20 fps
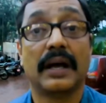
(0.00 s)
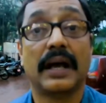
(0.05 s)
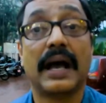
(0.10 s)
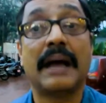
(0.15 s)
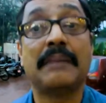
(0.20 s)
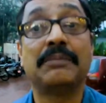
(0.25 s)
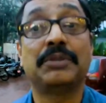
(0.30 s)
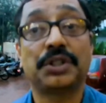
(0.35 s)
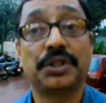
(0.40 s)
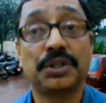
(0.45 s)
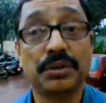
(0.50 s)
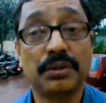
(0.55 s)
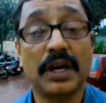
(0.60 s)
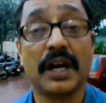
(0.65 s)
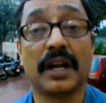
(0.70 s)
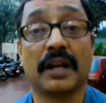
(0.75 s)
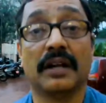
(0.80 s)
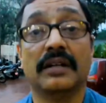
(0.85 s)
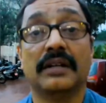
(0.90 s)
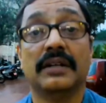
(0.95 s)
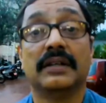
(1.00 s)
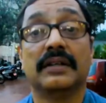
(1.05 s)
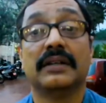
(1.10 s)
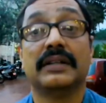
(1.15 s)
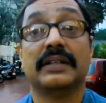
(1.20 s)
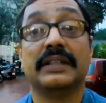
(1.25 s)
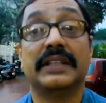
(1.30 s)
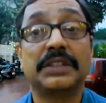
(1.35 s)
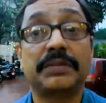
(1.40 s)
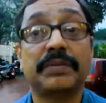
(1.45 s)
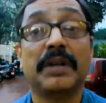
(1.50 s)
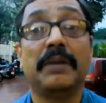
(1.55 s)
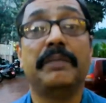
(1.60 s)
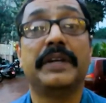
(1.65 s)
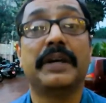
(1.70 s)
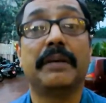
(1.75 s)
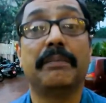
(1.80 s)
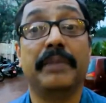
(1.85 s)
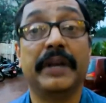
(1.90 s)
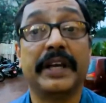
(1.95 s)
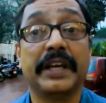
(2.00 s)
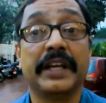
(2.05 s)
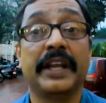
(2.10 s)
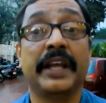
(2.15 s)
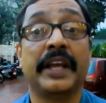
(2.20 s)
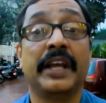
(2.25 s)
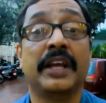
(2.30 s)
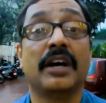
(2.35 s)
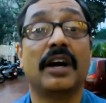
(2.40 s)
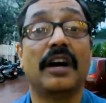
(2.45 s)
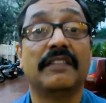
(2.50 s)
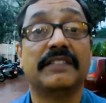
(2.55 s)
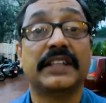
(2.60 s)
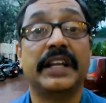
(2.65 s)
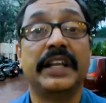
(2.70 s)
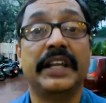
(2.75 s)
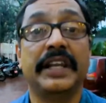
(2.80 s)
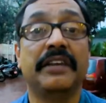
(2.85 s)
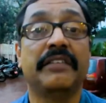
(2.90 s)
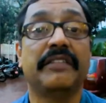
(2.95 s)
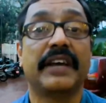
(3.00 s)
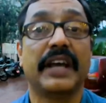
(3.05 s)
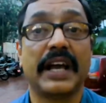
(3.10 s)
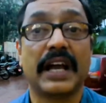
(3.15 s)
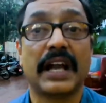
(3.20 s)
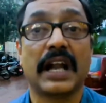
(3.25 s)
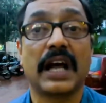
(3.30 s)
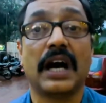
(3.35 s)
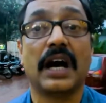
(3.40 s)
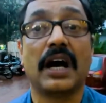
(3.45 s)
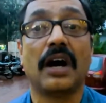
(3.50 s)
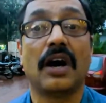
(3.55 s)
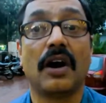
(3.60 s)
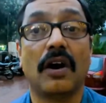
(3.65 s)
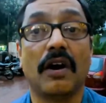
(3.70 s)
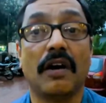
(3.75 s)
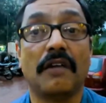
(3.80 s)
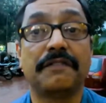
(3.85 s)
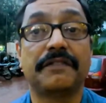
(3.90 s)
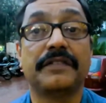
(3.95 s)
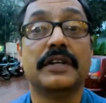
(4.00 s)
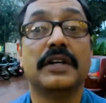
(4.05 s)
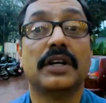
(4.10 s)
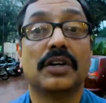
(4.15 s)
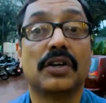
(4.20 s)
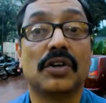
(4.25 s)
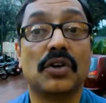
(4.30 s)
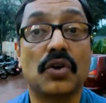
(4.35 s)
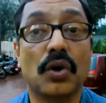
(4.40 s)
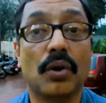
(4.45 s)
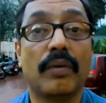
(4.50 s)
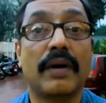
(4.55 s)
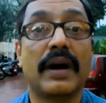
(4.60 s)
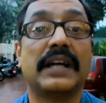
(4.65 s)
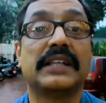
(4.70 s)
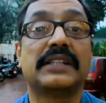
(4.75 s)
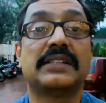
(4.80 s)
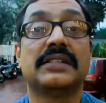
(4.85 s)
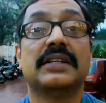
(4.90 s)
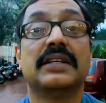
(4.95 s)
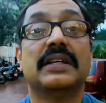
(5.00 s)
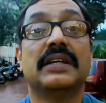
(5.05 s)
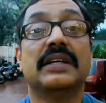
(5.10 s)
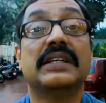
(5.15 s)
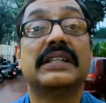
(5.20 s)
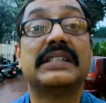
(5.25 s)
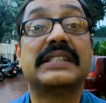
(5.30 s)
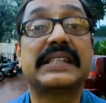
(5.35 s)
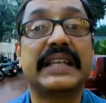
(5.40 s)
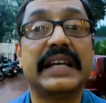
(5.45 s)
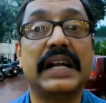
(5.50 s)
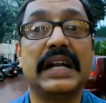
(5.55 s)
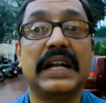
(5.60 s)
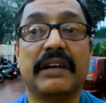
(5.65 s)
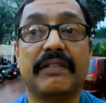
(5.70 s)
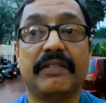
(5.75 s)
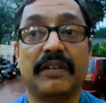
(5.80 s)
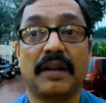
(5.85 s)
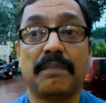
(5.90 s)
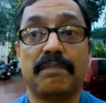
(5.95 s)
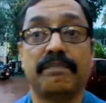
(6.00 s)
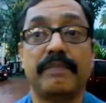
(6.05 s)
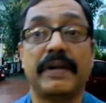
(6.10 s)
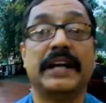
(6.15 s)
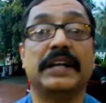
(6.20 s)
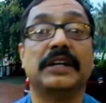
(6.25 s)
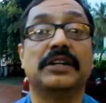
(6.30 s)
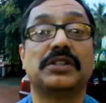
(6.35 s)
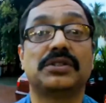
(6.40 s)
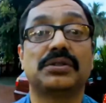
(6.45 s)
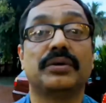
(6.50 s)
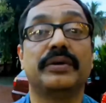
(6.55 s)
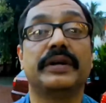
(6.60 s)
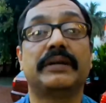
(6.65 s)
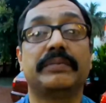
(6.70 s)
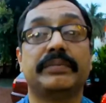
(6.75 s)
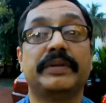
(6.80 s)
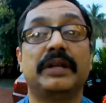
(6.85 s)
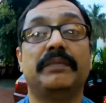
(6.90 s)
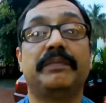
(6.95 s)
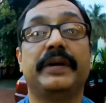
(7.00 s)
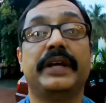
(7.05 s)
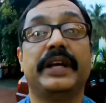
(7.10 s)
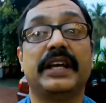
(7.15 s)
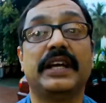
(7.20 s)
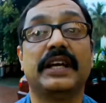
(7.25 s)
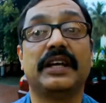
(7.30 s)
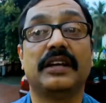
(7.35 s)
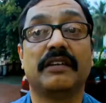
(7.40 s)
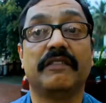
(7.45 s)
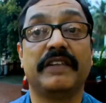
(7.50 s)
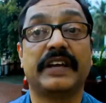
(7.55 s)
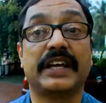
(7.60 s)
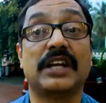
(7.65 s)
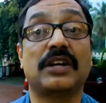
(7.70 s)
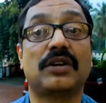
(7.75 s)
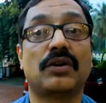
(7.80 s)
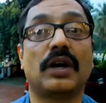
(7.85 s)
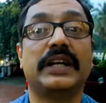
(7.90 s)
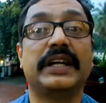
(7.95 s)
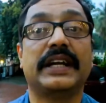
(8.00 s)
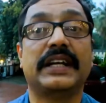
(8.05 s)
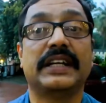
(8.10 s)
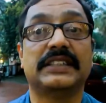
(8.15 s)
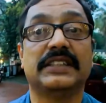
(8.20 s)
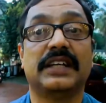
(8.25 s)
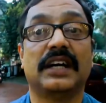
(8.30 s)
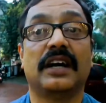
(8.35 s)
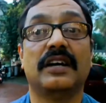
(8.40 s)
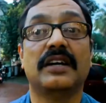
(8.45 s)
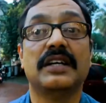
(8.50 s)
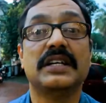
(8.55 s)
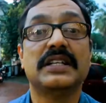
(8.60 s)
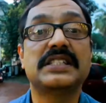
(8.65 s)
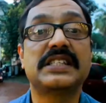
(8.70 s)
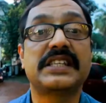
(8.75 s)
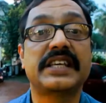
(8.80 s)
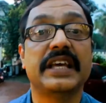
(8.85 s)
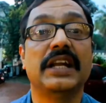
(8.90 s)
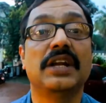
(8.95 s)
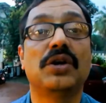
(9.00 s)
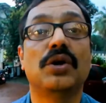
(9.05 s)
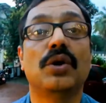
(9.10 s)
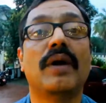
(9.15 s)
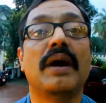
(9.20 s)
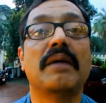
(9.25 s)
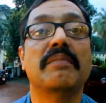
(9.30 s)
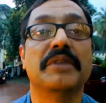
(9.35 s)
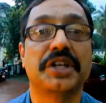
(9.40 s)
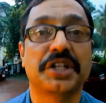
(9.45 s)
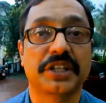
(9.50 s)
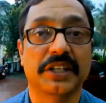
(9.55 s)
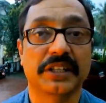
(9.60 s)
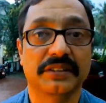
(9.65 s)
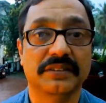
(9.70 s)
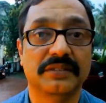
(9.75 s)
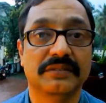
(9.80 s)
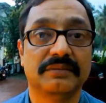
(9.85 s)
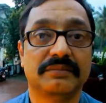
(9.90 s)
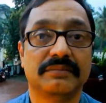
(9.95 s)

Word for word: I'm sure this will be a beginning of the new era of Goa's skill development. So it will be, we can call it as a skill Goa mission.